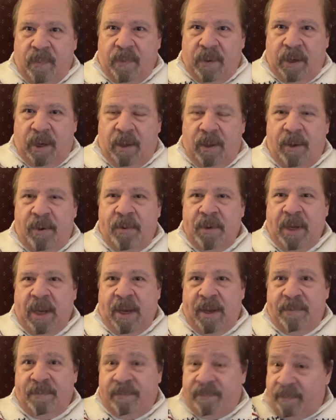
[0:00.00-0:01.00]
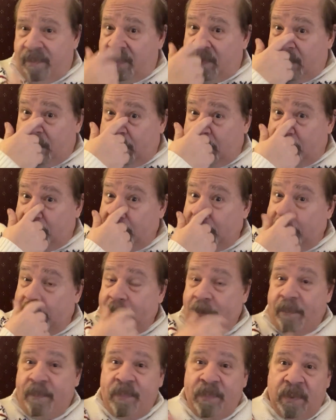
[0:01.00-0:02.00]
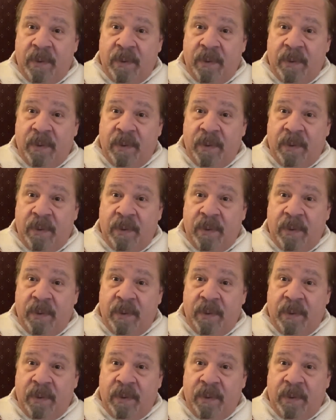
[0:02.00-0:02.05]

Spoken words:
Hello again. Well,